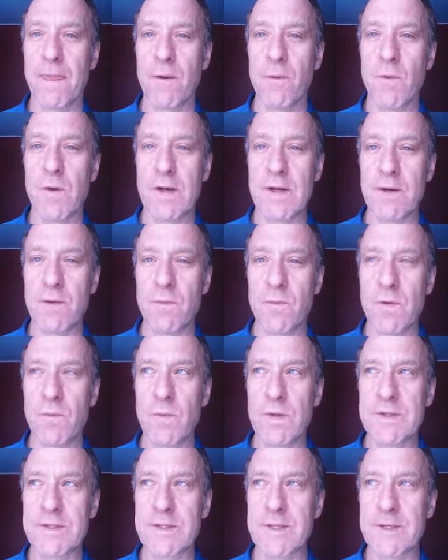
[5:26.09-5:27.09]
What
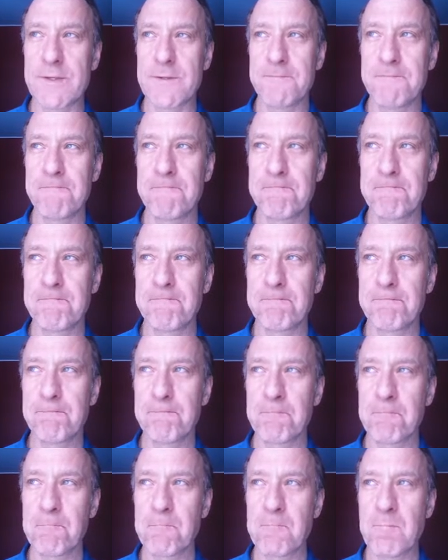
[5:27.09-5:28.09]
what was the
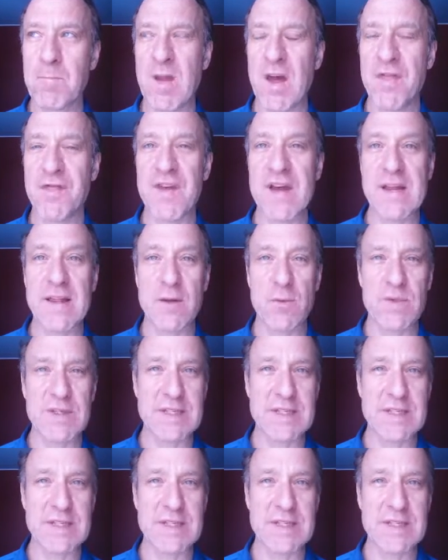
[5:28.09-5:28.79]
thing that